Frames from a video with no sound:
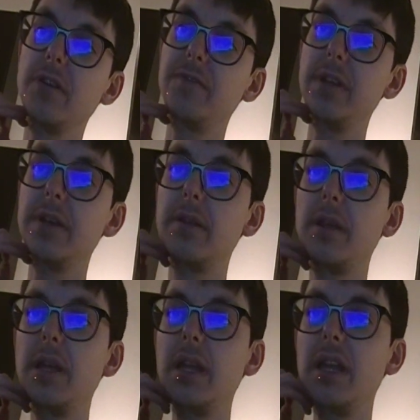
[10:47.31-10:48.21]
Griffin.
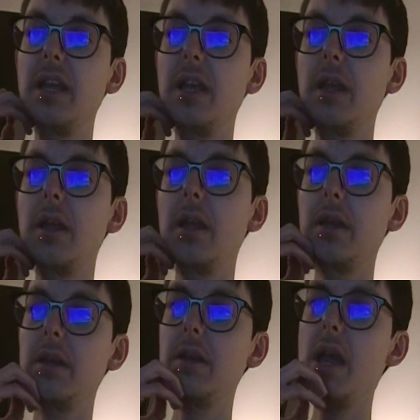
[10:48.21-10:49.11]

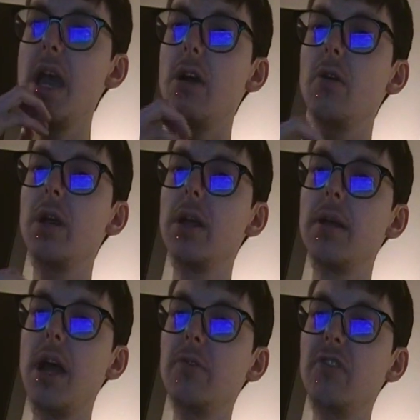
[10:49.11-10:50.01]

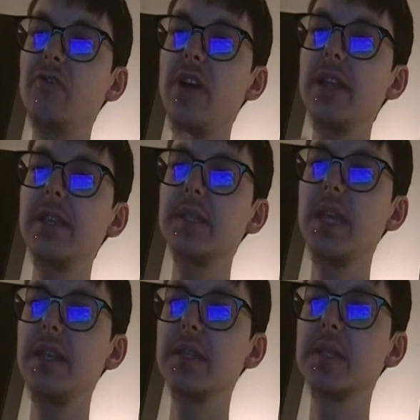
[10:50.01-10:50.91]
Now, I will finally
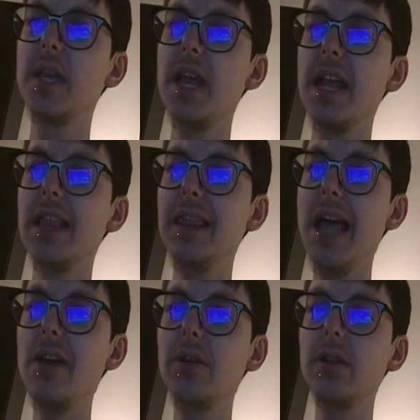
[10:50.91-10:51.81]
say this
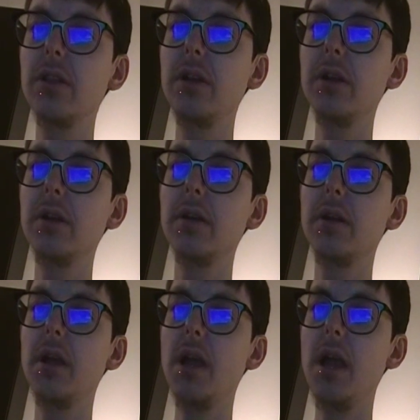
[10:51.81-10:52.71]
loud and
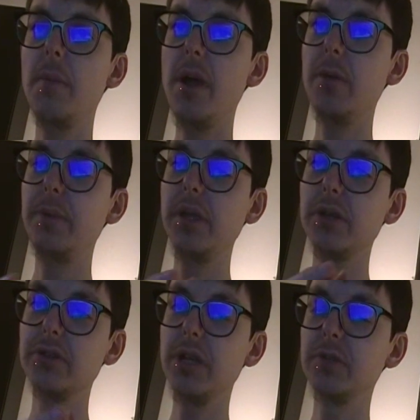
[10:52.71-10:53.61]
clear about being
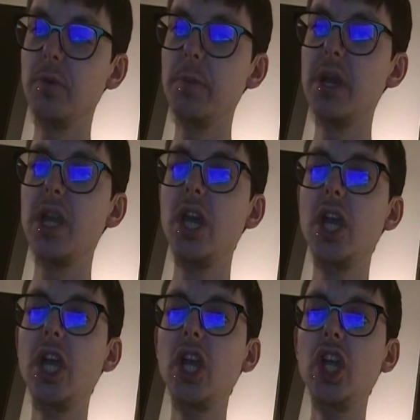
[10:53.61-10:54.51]
a trans woman.
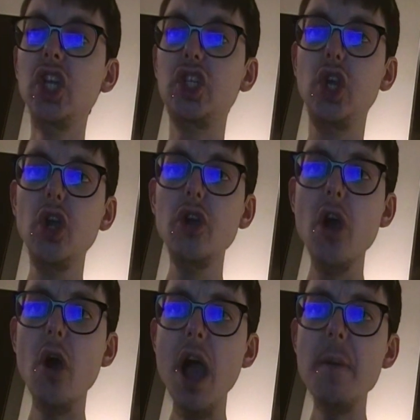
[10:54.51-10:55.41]
Do you
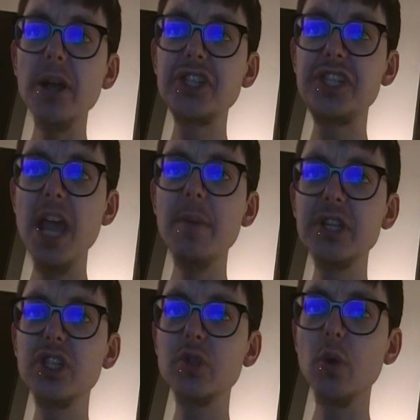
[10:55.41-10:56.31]
know how much
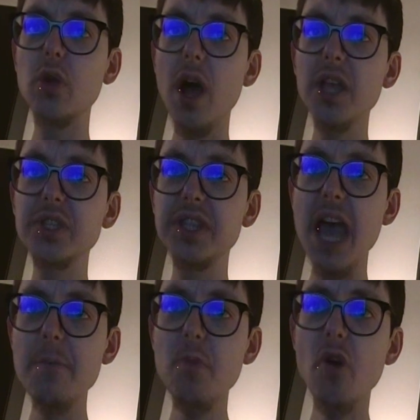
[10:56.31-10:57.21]
damage this will cause to
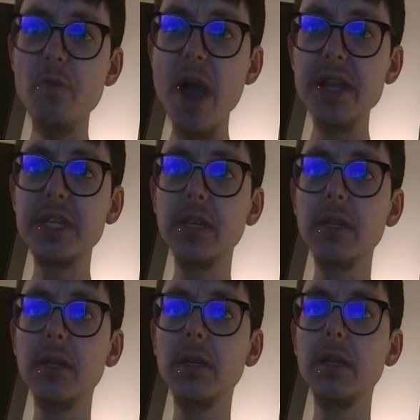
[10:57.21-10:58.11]
that movement?
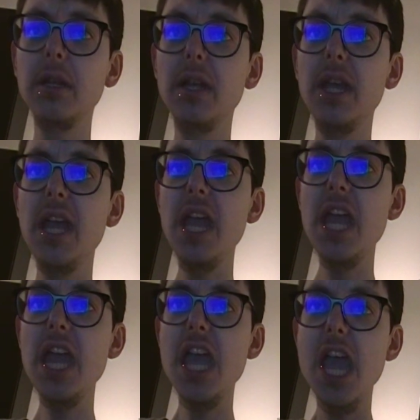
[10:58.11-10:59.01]

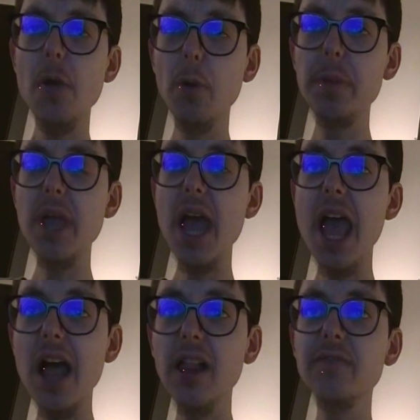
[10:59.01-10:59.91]
It will be a
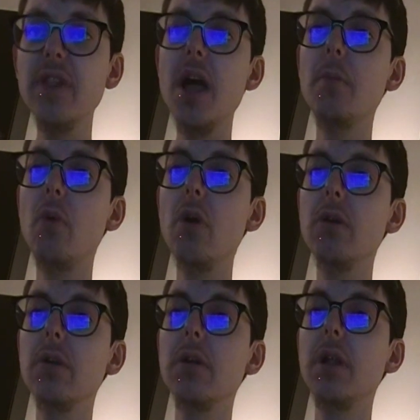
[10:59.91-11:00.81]
hell of a lot
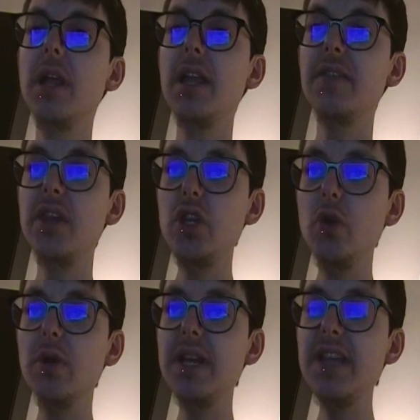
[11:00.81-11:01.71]
more than
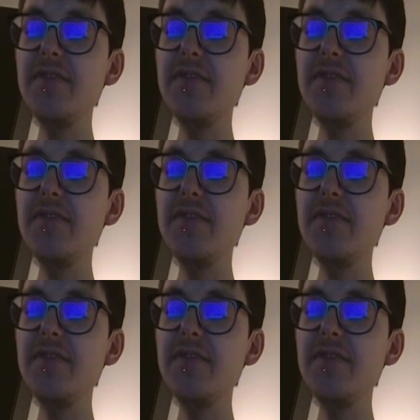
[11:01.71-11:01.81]
you and